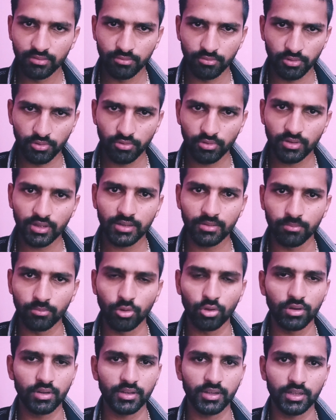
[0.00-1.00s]
We know that
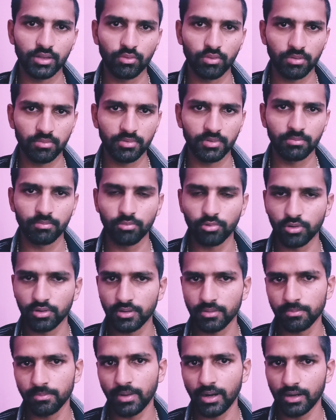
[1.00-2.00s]
molding is one of the
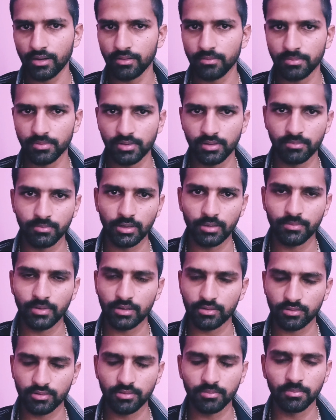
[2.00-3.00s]
important part of in
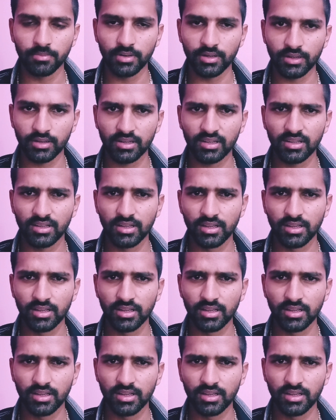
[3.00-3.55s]
manufacture of brick.